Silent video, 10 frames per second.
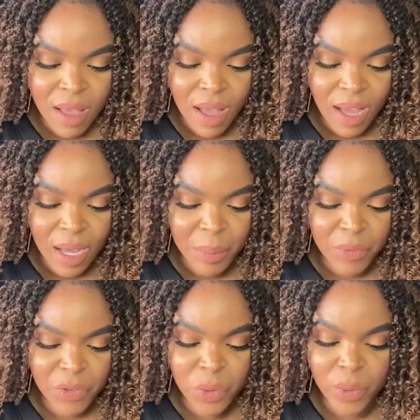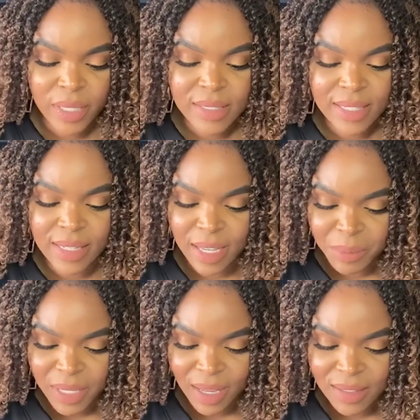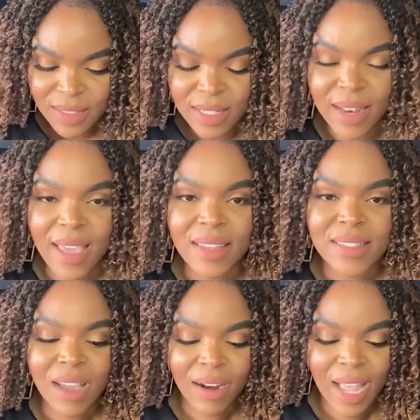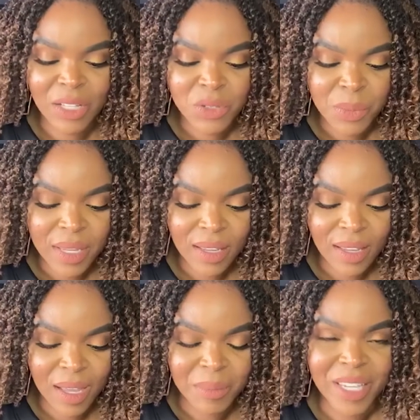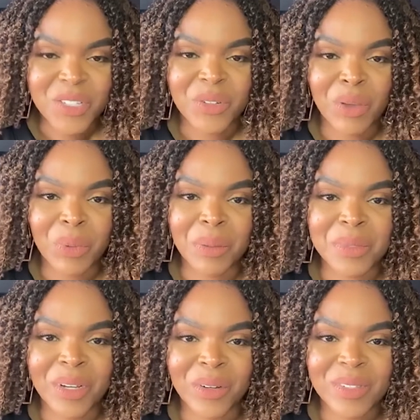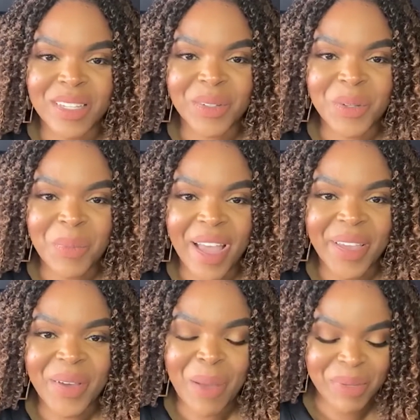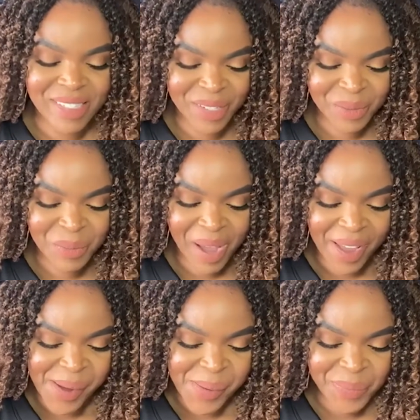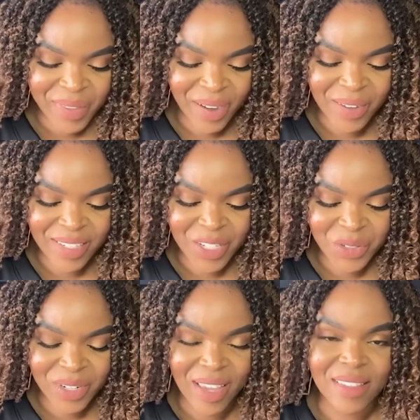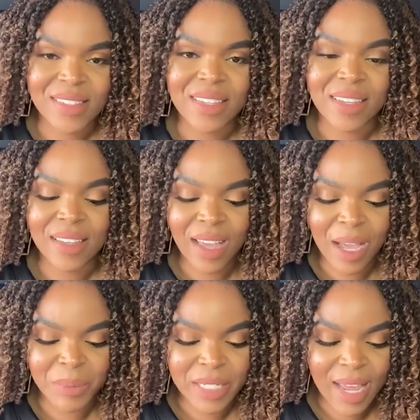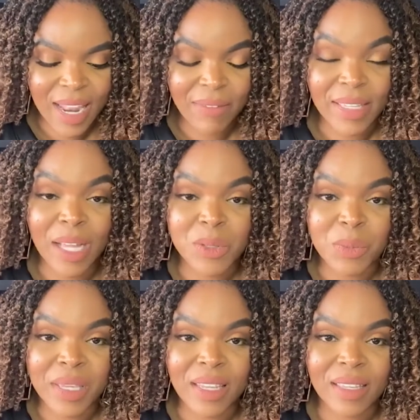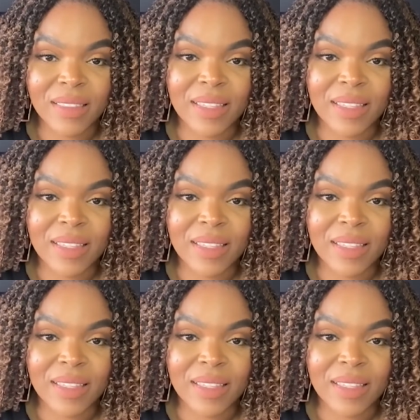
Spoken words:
A few quick city updates. Tonight is our council meeting. Yesterday we observed Cinco de Mayo. Happy Cinco de Mayo. On yesterday, the city did not have a council meeting.